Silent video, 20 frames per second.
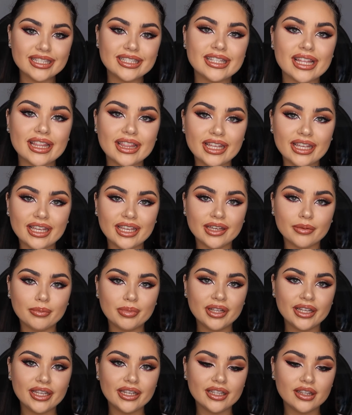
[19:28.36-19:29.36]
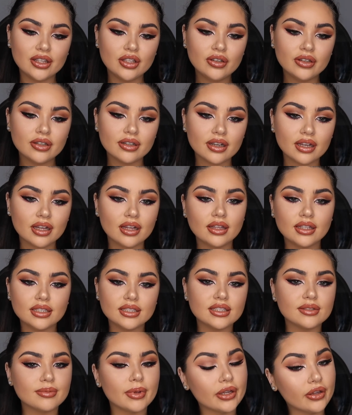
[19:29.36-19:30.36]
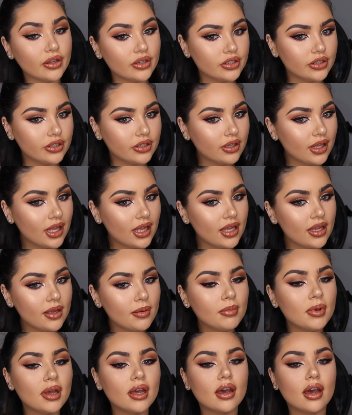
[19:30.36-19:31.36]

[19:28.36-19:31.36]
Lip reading: is the completed look. This is my go-to glam.